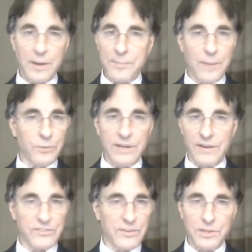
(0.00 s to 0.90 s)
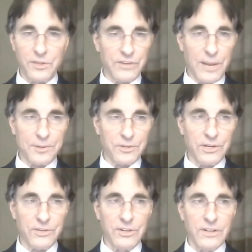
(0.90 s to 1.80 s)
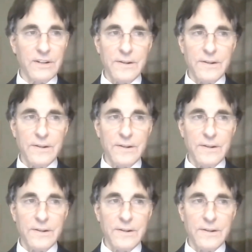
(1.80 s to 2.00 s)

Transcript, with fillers: My mom would never give me those opportunities.